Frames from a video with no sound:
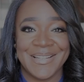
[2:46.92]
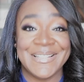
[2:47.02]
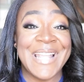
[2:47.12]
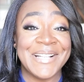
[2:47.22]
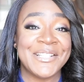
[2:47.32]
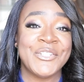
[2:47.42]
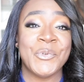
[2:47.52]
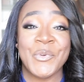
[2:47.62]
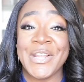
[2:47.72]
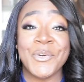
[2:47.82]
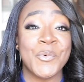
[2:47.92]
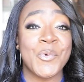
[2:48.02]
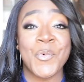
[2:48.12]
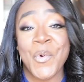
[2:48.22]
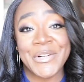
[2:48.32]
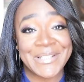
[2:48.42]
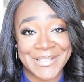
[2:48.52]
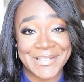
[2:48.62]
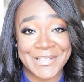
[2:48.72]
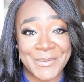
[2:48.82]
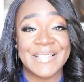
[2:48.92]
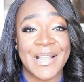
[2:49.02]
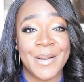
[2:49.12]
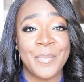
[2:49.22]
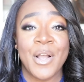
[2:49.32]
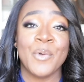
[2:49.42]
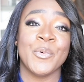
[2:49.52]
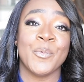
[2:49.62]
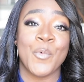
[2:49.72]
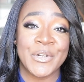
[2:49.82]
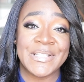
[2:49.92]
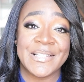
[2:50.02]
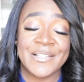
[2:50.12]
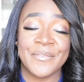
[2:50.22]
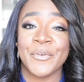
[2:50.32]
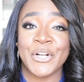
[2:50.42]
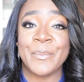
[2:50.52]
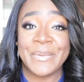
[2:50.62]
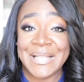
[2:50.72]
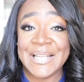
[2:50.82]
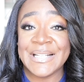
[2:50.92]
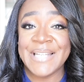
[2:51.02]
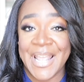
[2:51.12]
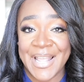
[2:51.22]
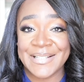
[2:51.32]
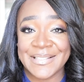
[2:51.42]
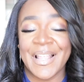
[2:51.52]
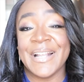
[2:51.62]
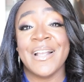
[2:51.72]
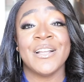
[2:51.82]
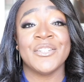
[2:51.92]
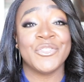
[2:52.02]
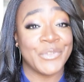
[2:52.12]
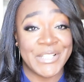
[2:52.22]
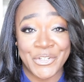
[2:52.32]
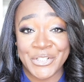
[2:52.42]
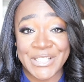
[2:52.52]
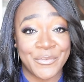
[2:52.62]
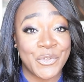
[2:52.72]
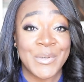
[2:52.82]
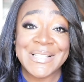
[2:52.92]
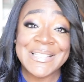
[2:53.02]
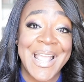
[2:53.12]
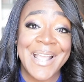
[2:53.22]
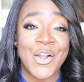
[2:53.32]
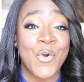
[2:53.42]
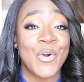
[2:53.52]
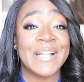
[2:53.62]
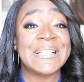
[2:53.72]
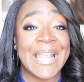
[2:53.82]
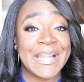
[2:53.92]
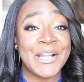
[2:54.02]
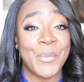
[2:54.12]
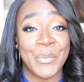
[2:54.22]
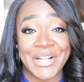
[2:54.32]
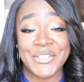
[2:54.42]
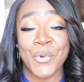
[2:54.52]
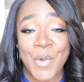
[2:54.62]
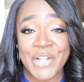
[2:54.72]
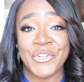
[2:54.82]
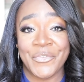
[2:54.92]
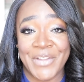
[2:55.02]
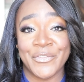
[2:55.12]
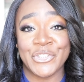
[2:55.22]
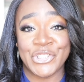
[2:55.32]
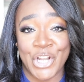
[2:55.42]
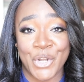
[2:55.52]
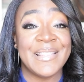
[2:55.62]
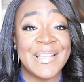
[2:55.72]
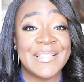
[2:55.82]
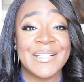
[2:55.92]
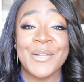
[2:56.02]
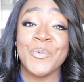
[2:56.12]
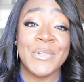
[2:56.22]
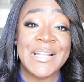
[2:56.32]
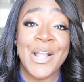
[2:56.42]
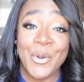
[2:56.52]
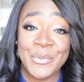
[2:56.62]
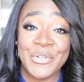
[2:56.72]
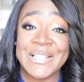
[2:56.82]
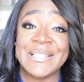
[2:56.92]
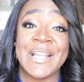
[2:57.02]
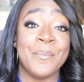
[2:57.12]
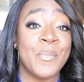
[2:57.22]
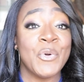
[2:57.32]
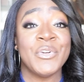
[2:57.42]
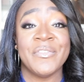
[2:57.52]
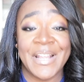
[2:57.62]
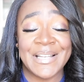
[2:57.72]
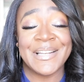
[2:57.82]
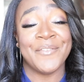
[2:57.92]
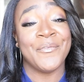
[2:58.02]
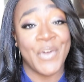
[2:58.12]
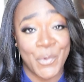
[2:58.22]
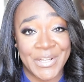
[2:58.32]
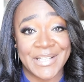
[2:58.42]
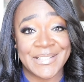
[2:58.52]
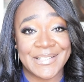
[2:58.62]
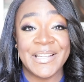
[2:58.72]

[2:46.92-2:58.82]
Next is to create a reward system. Set up a reward system for completing tasks, like treating yourself to a snack or taking a break to watch your favorite show. This can really help you to stay motivated and focused.